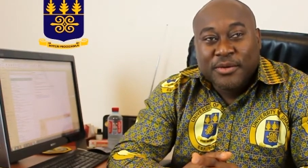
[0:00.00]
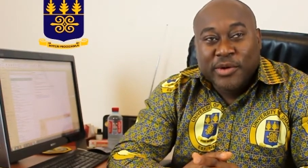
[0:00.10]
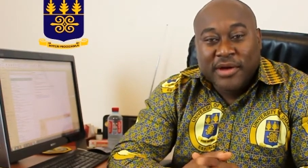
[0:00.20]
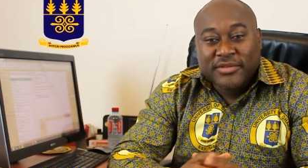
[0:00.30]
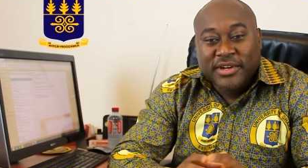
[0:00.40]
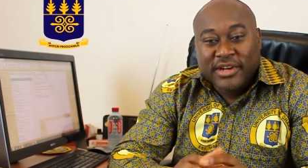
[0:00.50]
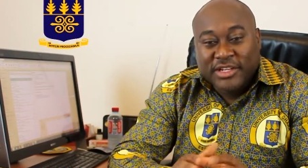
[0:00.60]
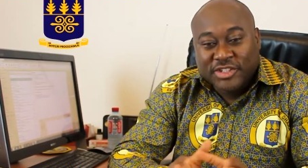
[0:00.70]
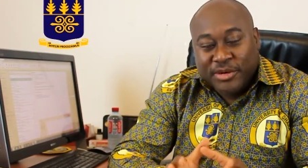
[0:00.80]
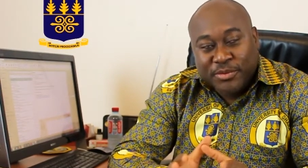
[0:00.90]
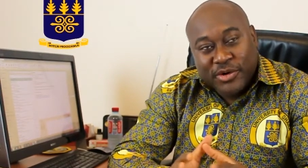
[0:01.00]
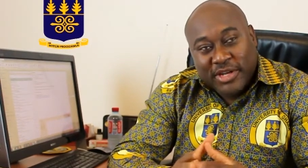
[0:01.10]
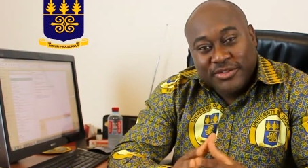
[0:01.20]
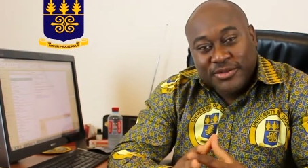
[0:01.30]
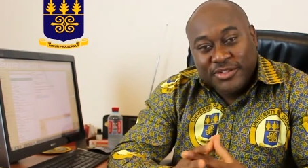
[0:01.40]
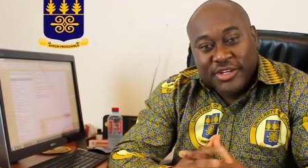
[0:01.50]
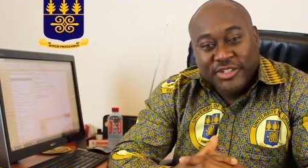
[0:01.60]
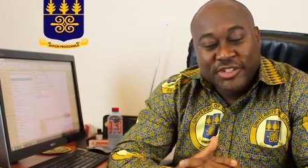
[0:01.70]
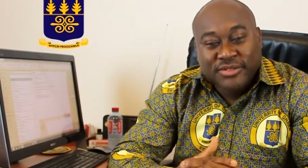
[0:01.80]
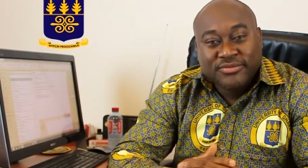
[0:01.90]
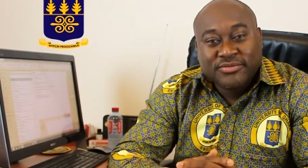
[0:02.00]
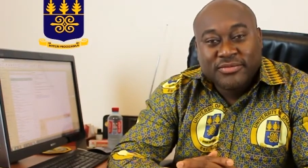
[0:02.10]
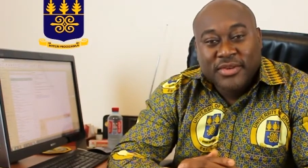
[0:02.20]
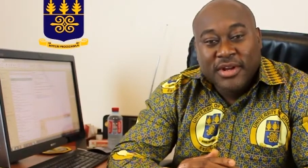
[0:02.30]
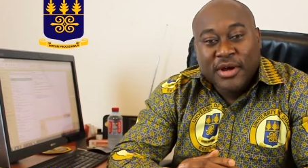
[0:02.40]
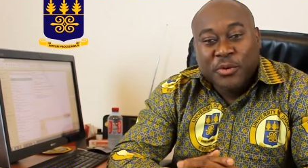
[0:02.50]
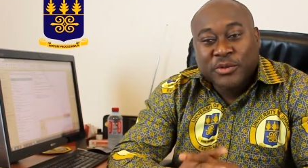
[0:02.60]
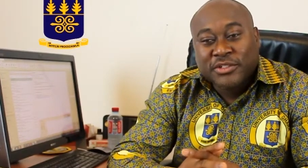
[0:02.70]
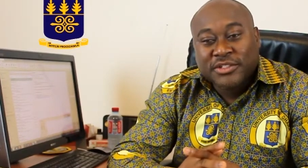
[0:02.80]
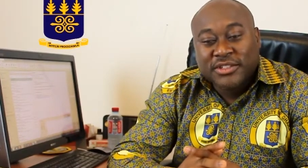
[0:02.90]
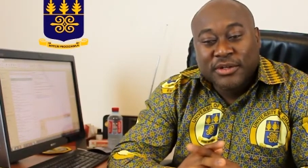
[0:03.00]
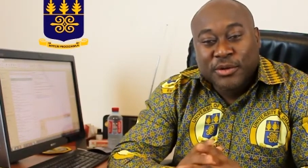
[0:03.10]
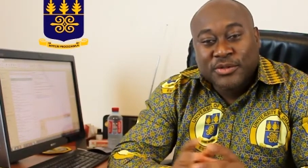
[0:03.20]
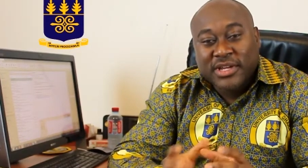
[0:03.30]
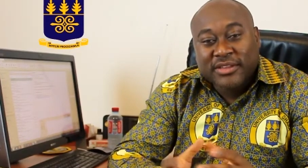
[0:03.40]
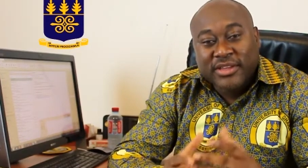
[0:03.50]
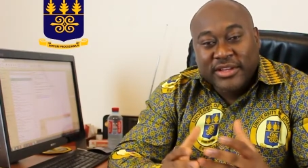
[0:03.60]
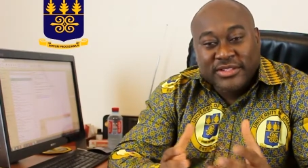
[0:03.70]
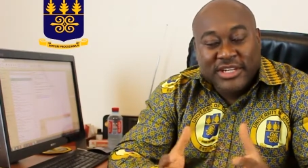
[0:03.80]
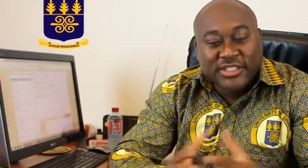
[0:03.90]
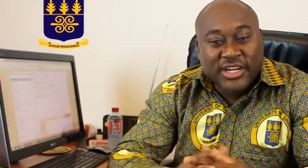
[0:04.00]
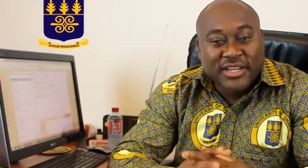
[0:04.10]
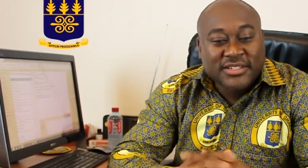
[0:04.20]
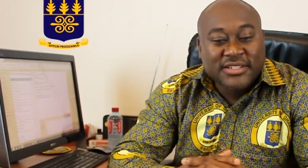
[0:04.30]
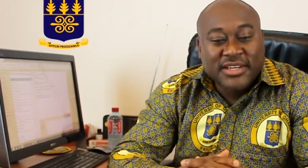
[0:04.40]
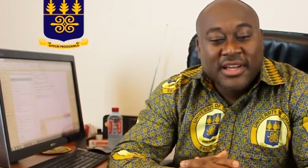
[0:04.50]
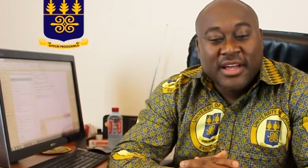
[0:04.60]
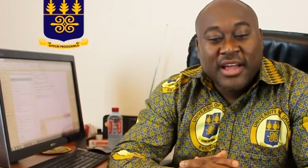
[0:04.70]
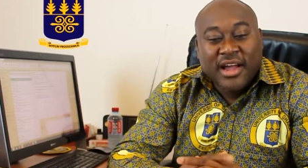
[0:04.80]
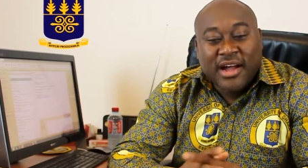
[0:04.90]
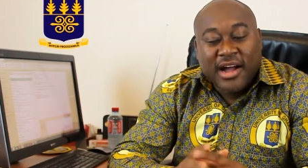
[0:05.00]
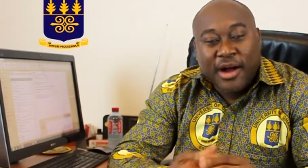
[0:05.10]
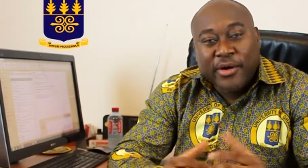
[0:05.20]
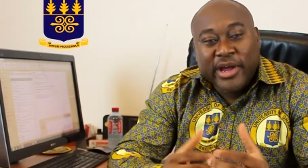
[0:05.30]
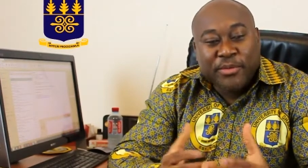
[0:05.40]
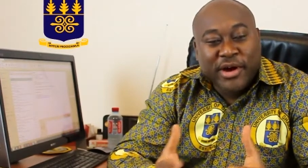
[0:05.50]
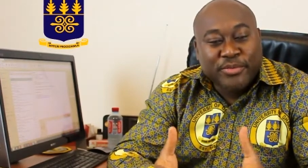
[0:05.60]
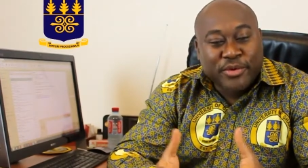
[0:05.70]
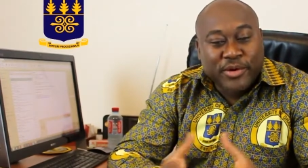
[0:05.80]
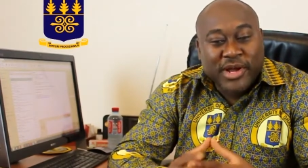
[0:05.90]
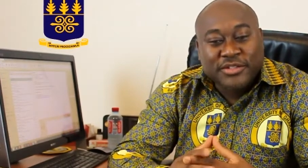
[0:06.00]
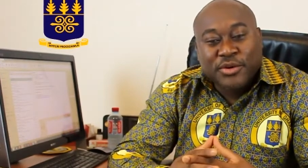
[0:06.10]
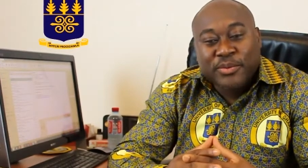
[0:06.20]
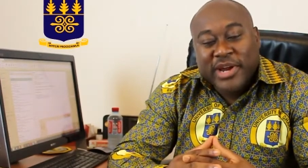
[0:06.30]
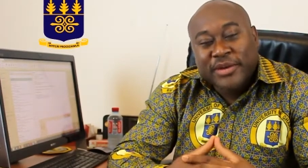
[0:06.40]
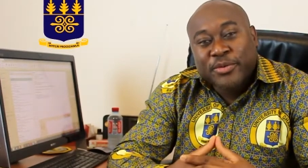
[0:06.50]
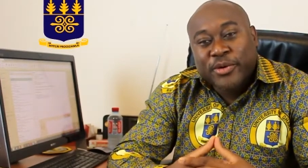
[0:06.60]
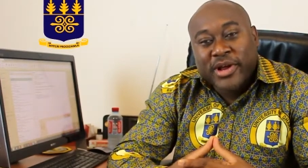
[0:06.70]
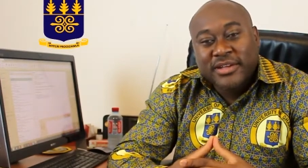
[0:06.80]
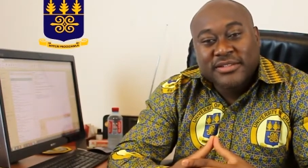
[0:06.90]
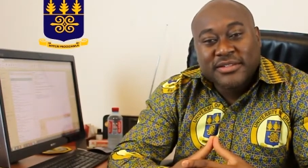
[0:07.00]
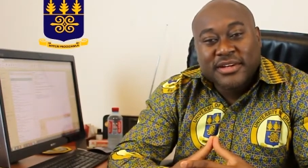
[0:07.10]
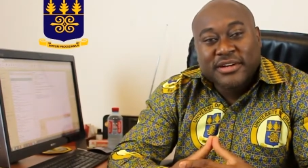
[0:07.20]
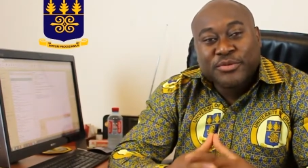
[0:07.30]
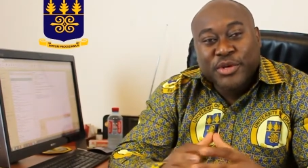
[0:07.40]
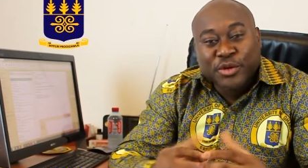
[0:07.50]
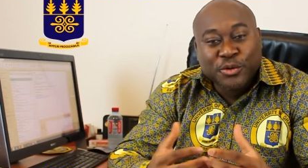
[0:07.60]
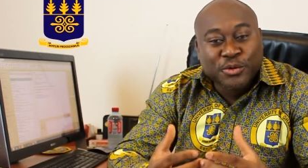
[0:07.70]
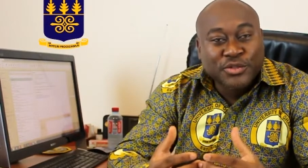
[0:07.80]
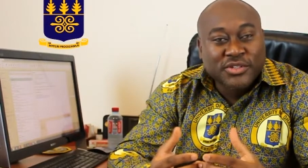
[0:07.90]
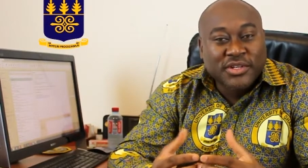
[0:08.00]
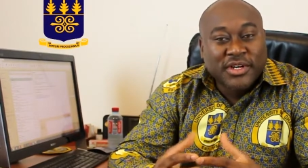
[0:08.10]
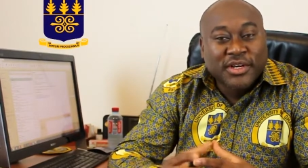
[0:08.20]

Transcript: We have the natural products research, which looks at things such as how herbal products or plant products can be used